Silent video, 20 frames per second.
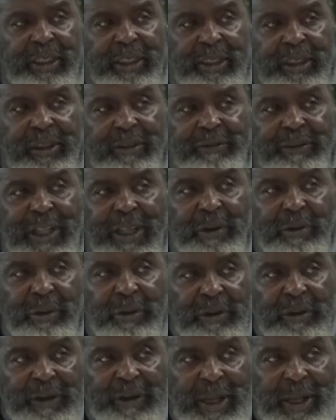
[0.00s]
if they would
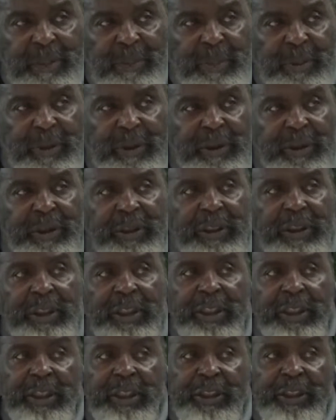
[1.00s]
have happened
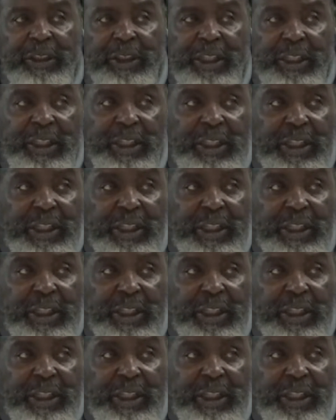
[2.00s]
10